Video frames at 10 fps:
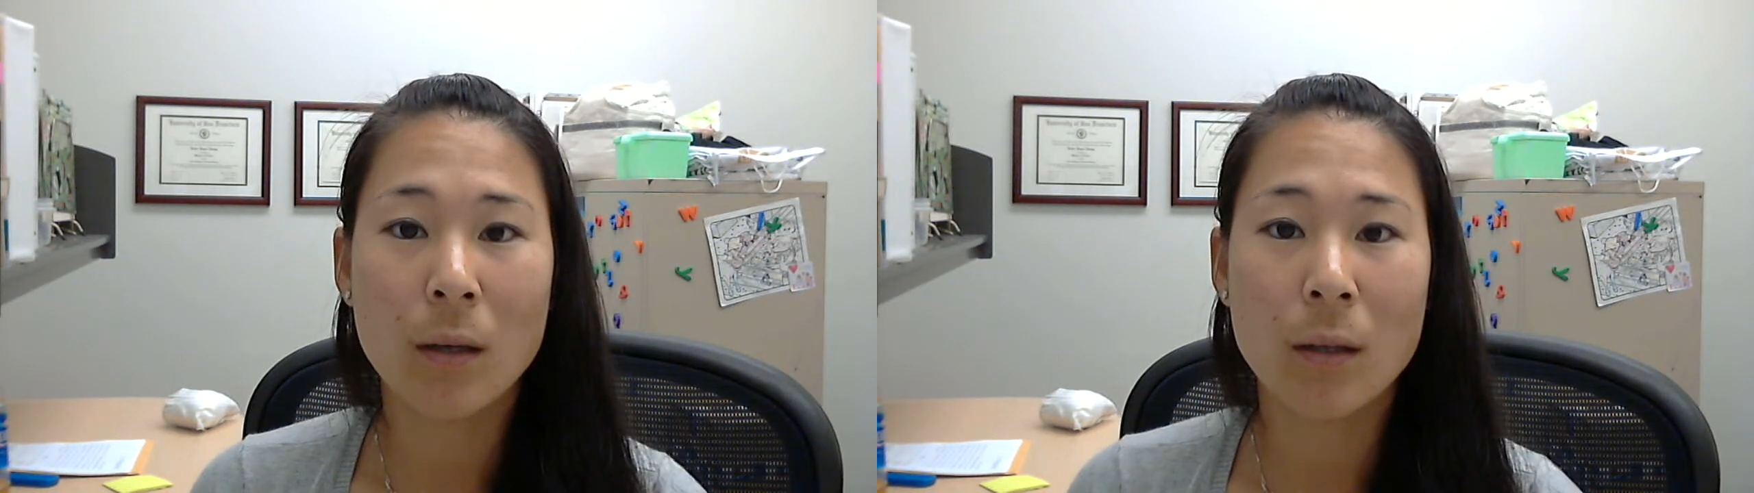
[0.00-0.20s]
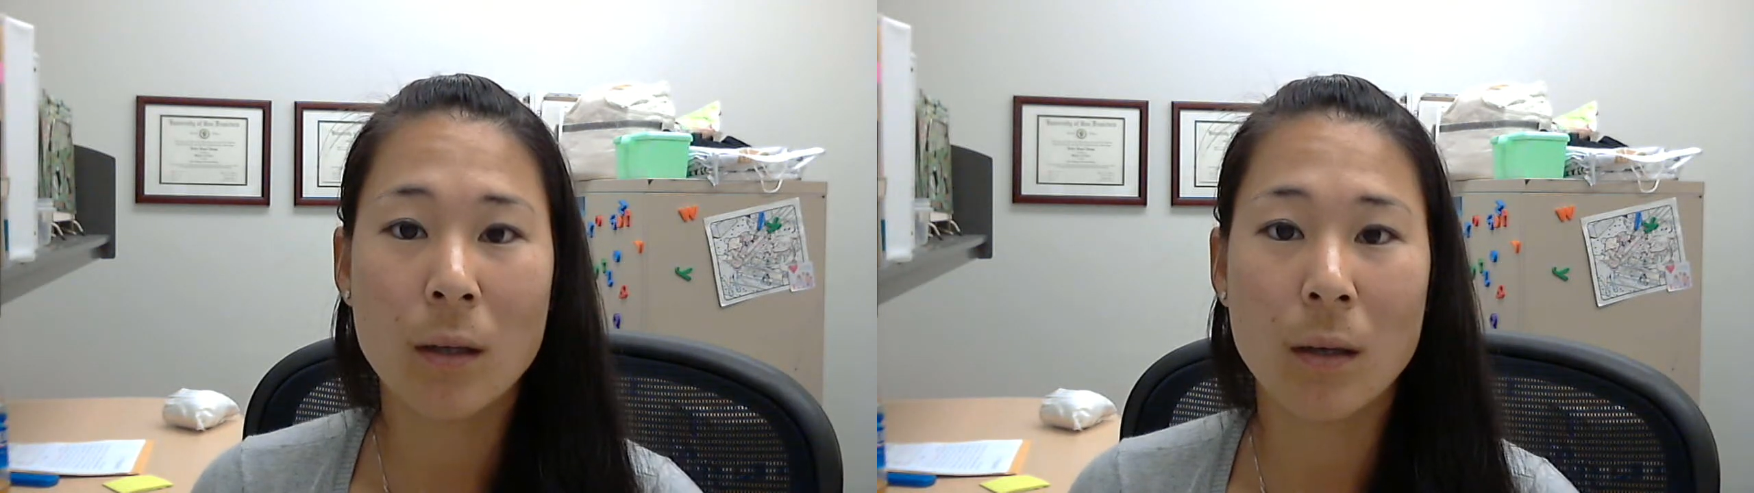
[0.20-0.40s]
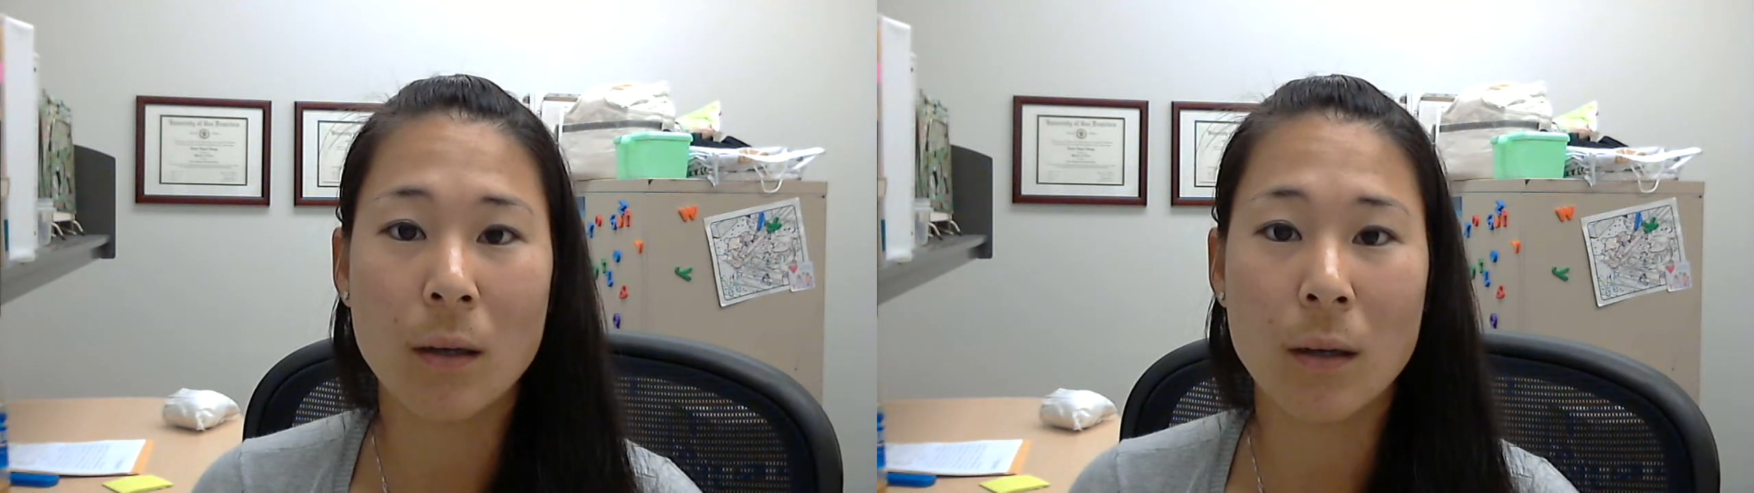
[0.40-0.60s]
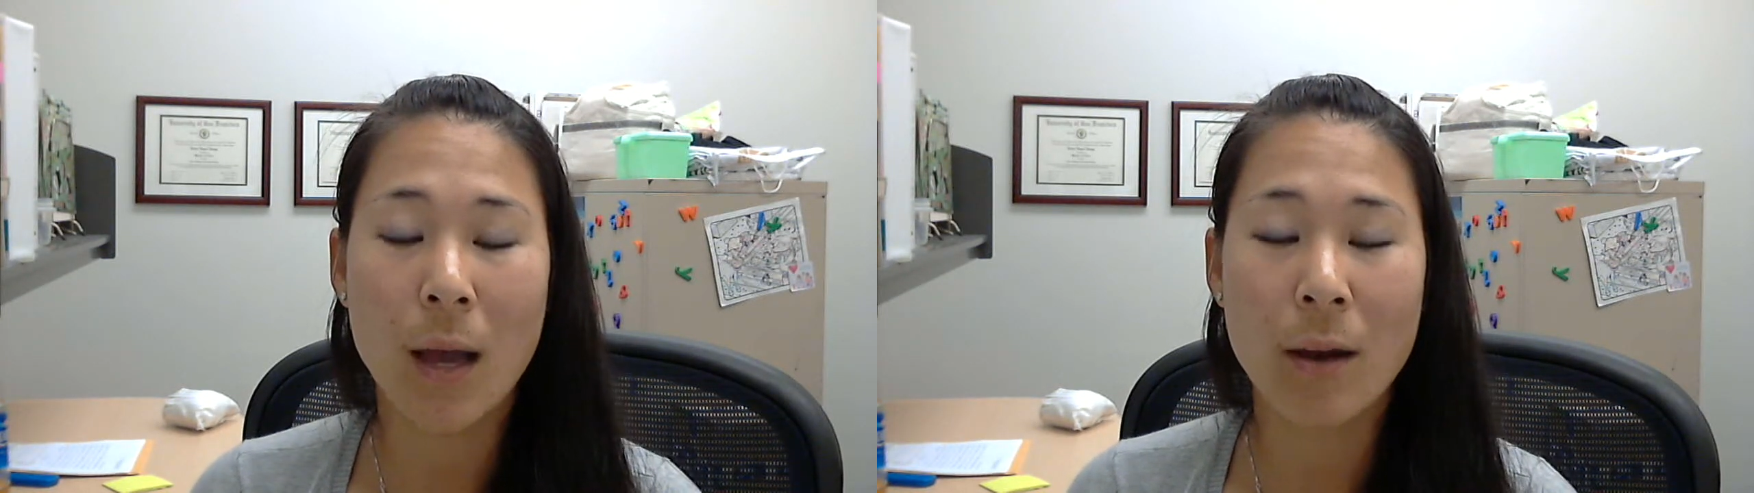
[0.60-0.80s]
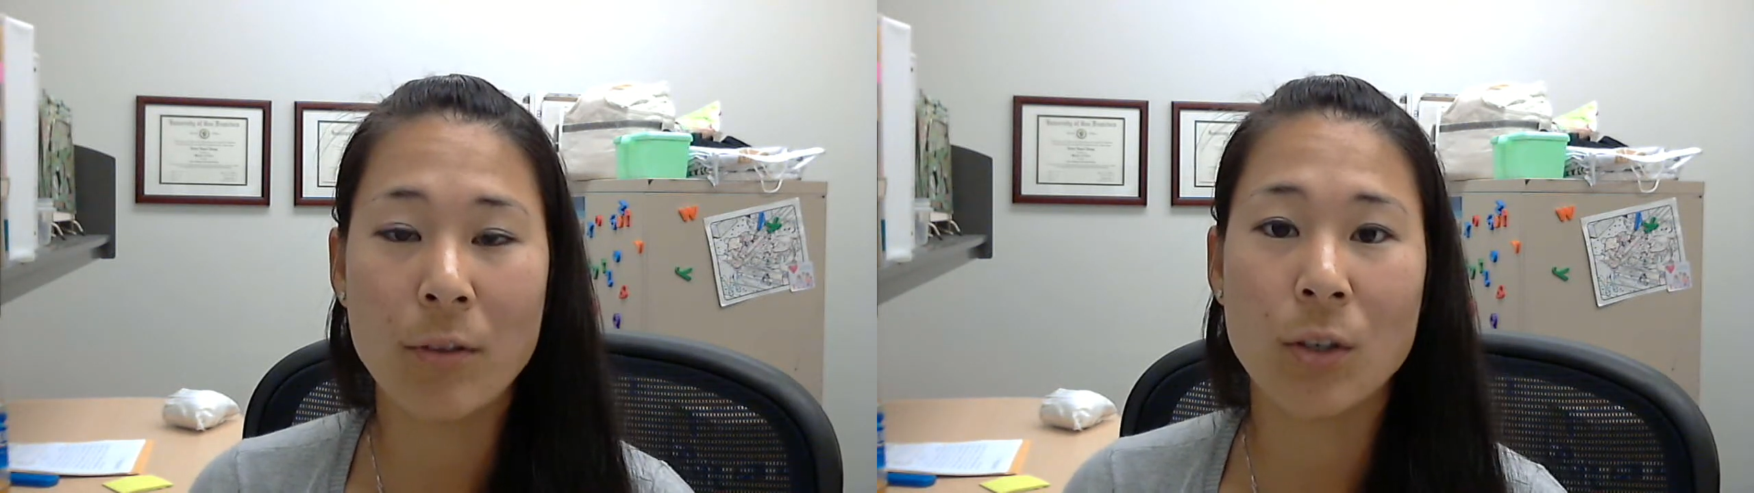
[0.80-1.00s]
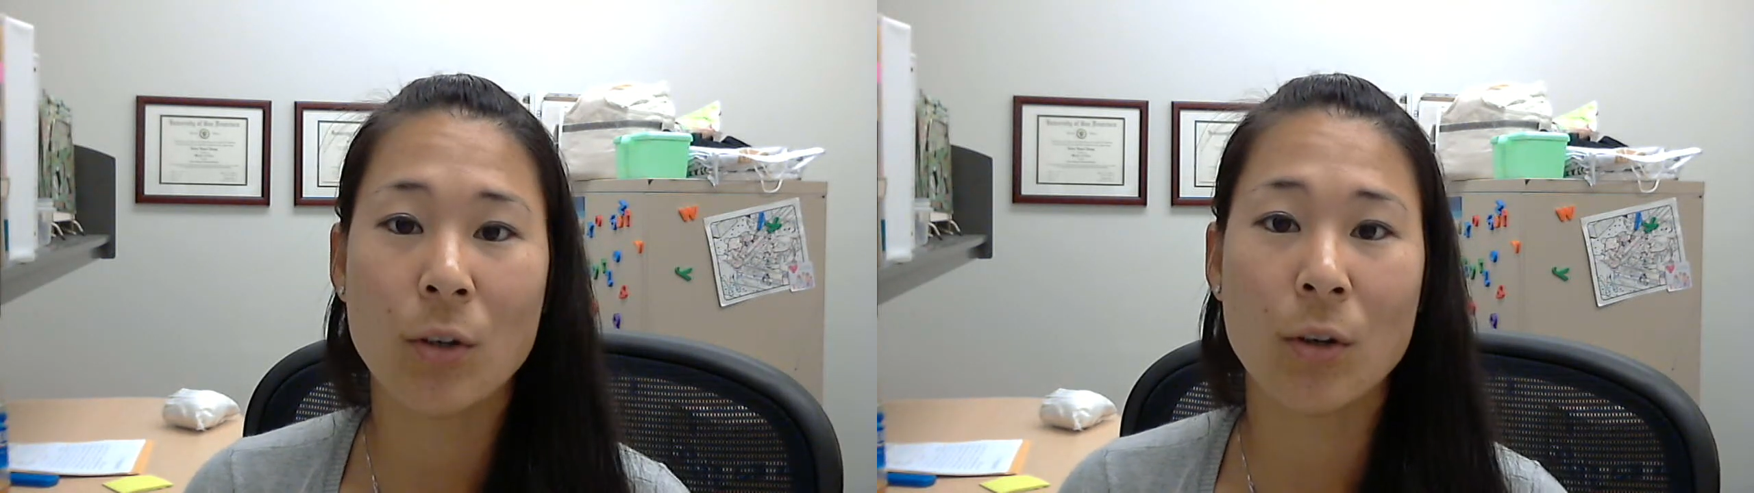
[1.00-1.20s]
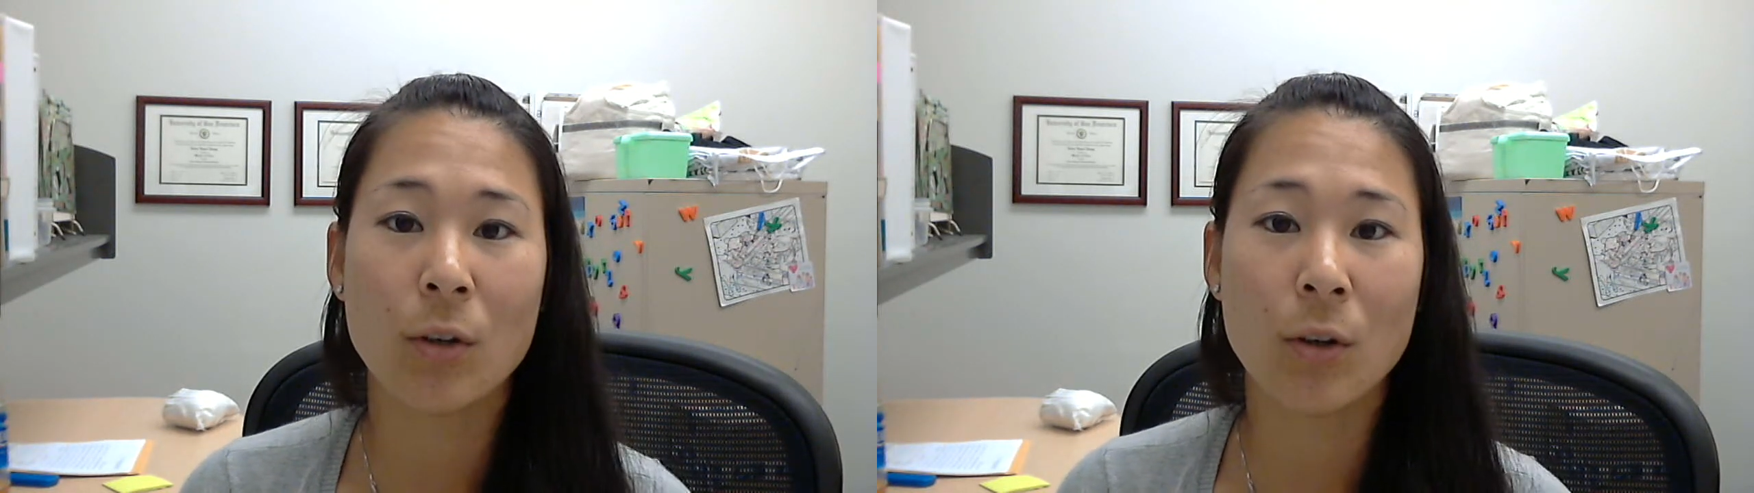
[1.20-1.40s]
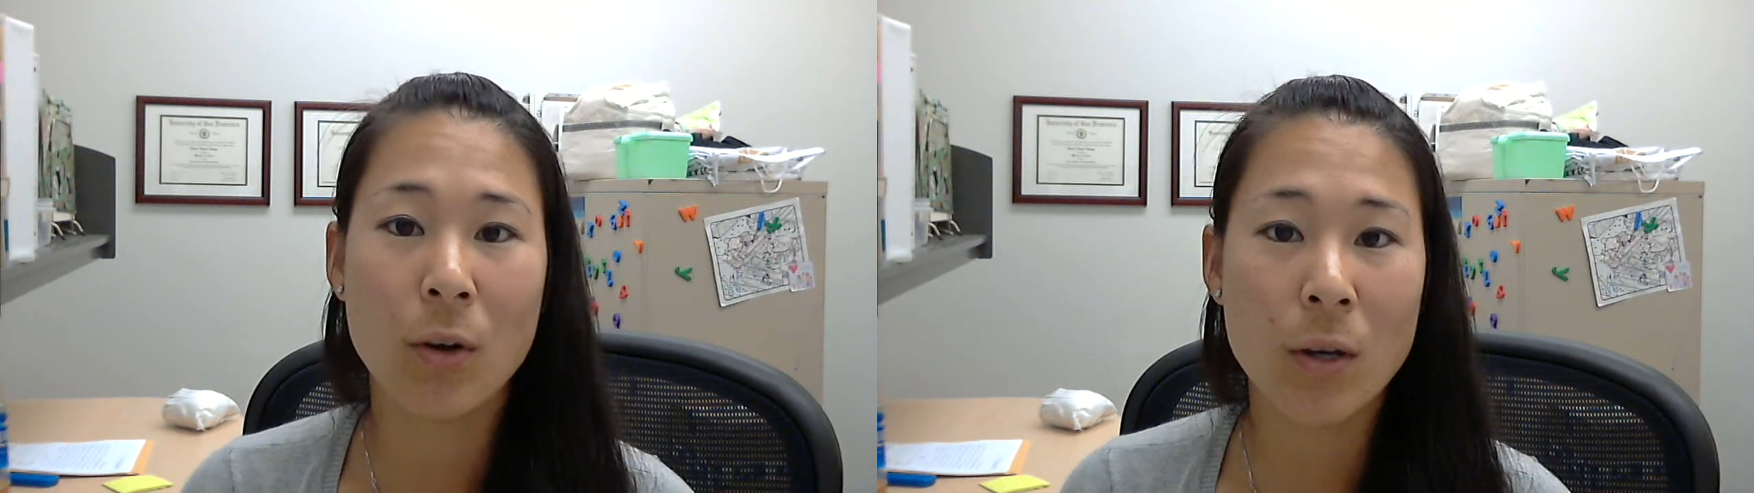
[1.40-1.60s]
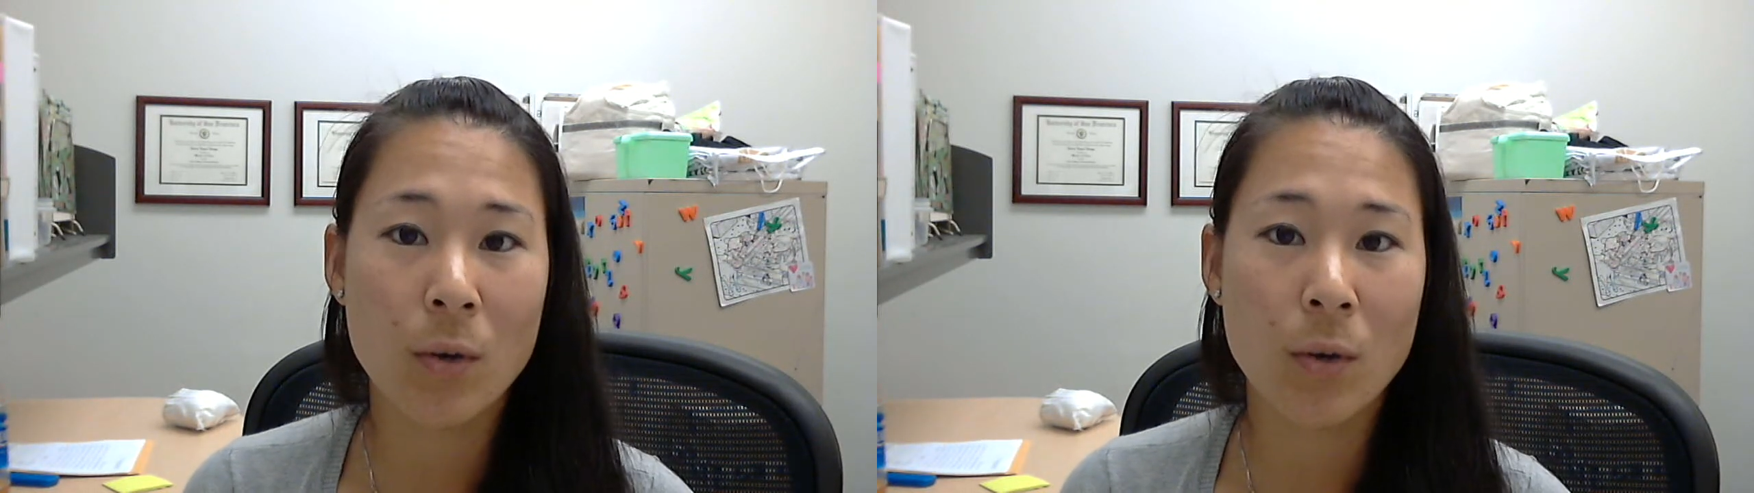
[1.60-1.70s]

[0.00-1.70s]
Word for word: co- having your current